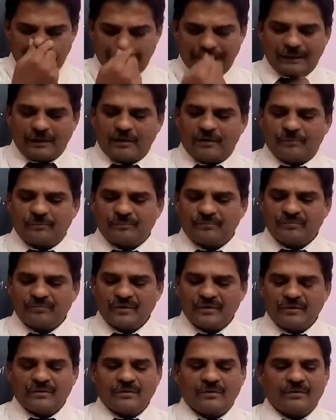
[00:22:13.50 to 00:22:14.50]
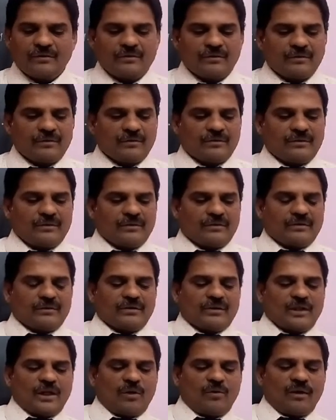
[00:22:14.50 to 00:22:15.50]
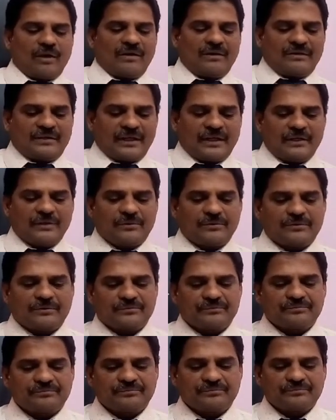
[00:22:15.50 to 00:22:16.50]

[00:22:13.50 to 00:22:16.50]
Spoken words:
Now I'll tell you